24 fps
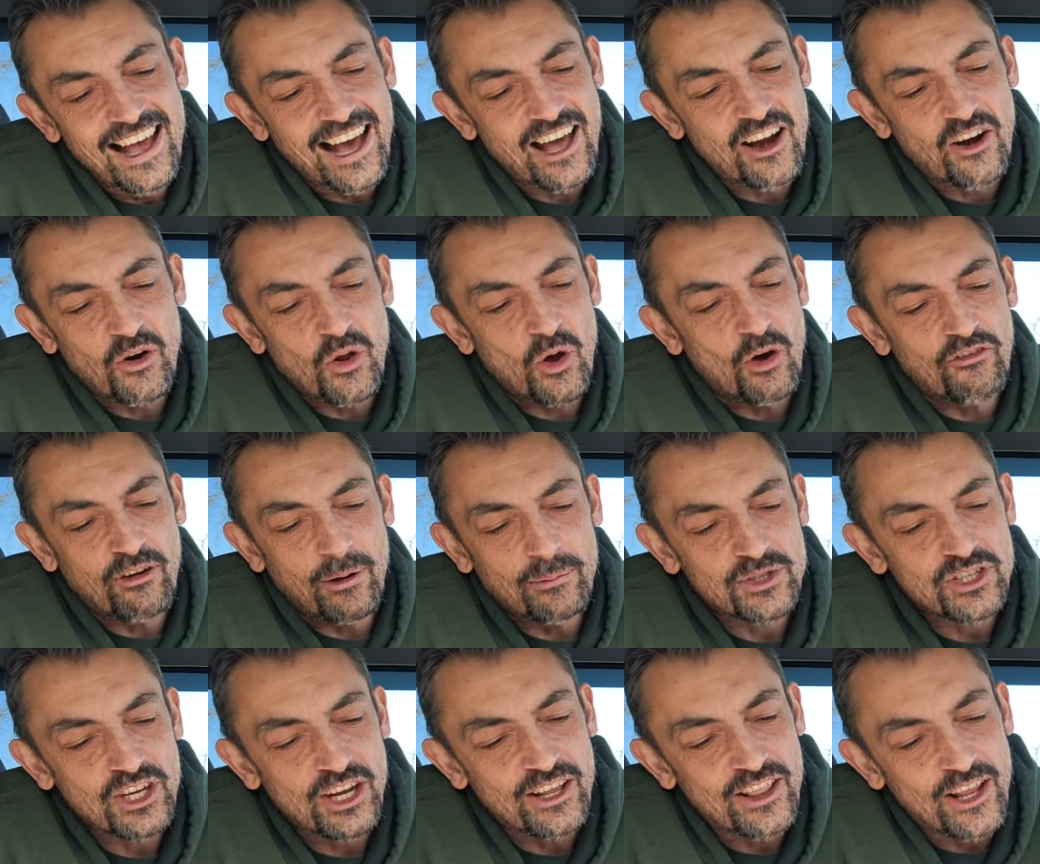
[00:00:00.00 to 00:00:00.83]
I don't know if I'm
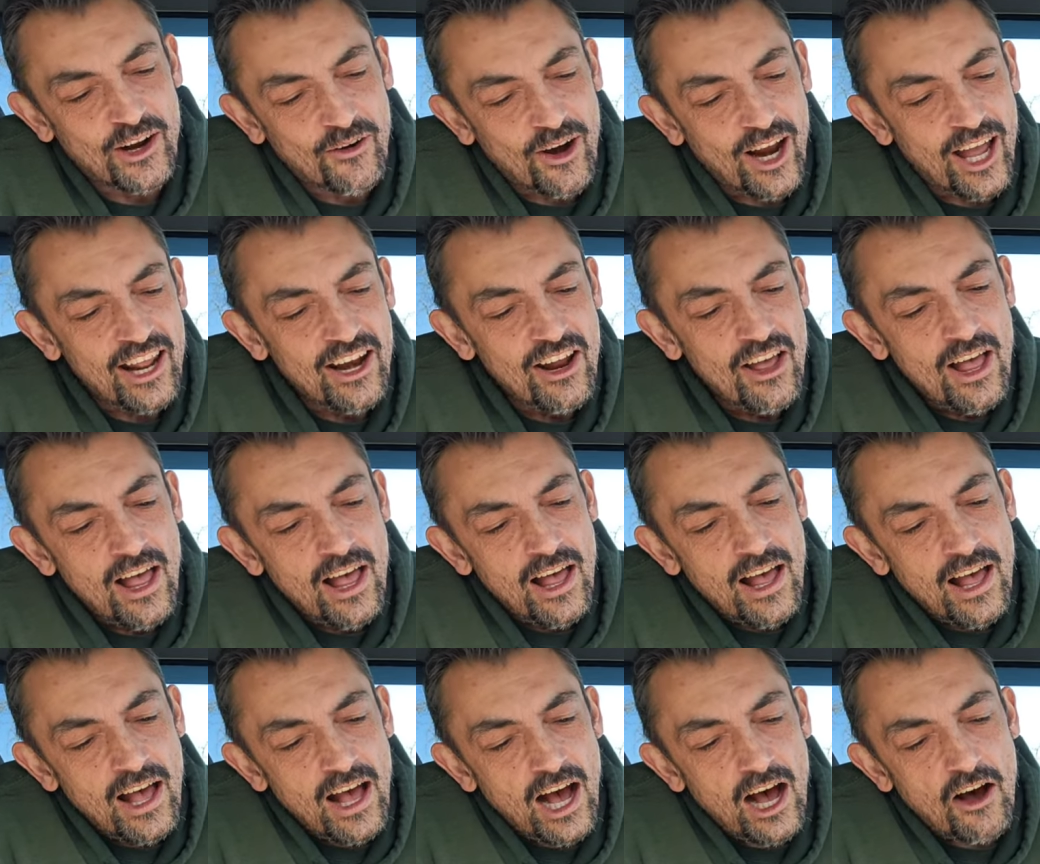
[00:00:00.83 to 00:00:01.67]
saying that right.
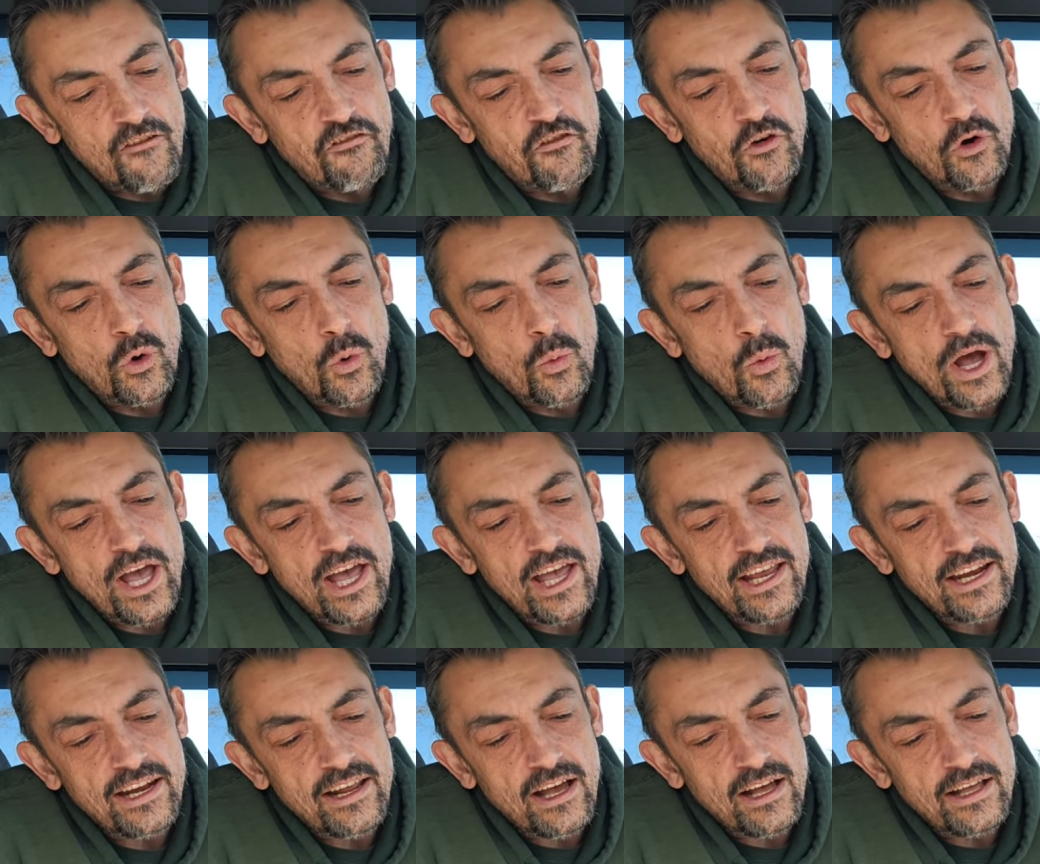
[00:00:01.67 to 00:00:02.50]
A full
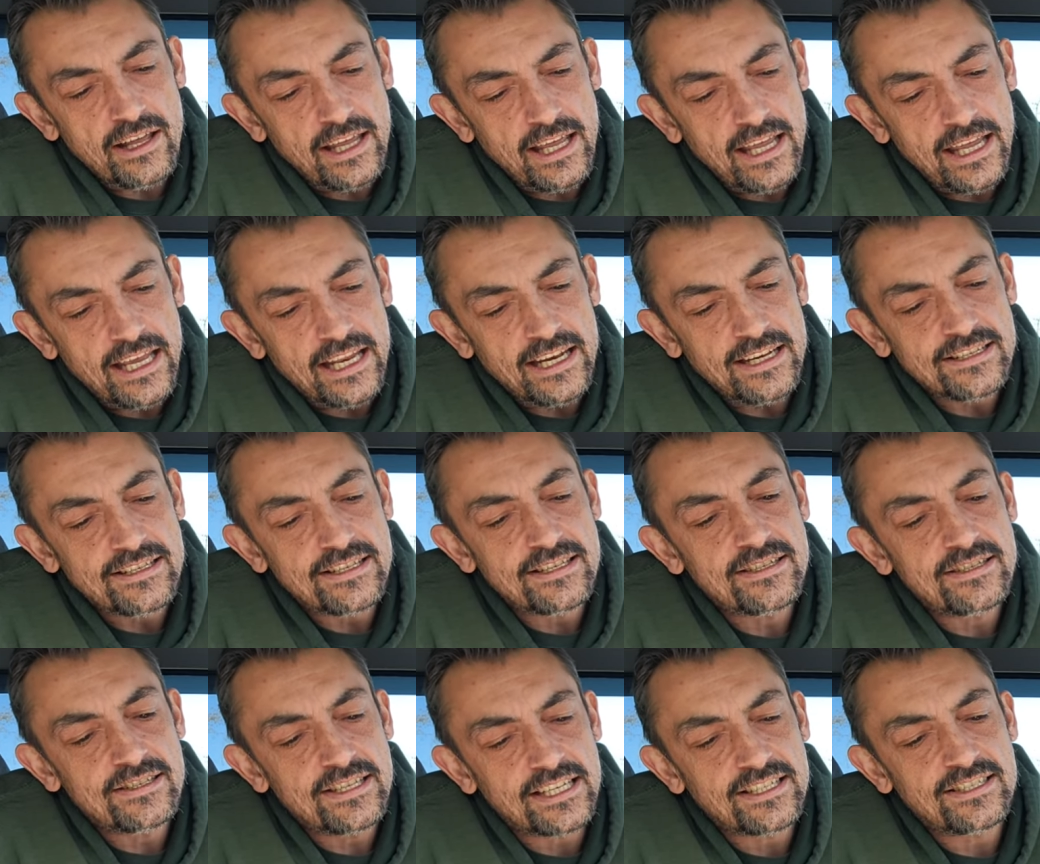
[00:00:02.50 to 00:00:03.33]
weight in
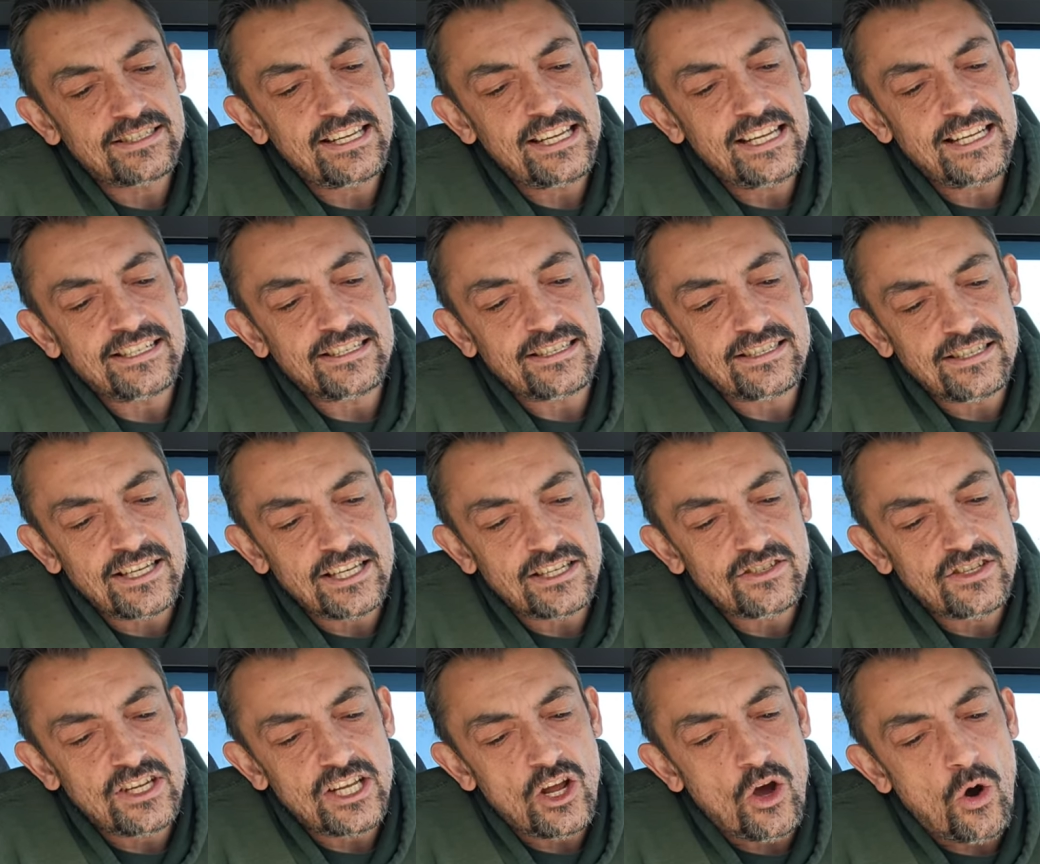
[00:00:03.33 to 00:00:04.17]

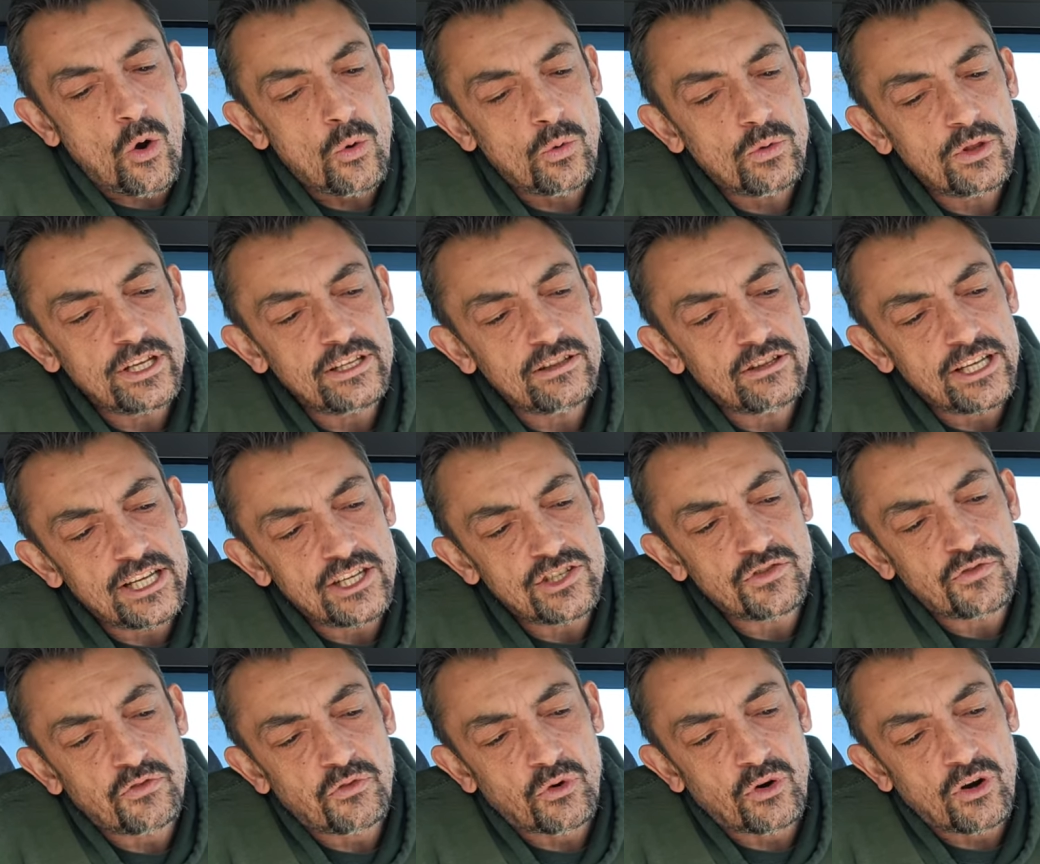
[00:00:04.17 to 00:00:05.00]
1660 only
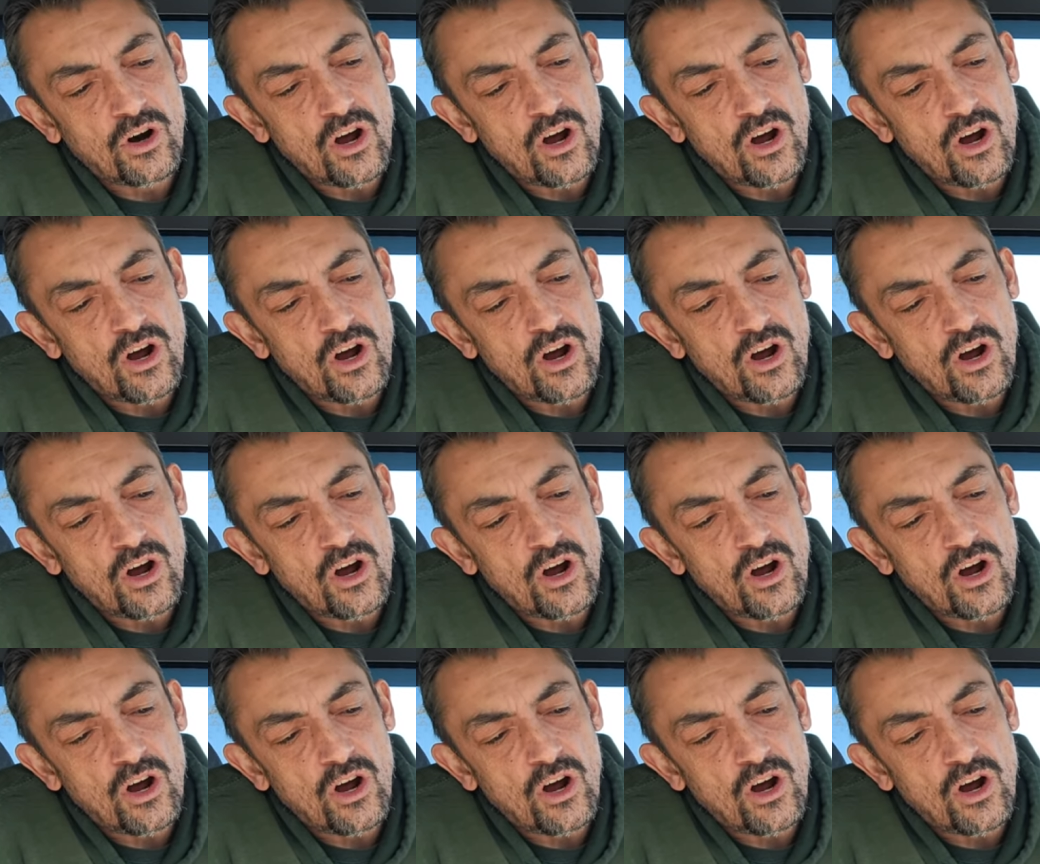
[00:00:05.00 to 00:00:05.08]
leased for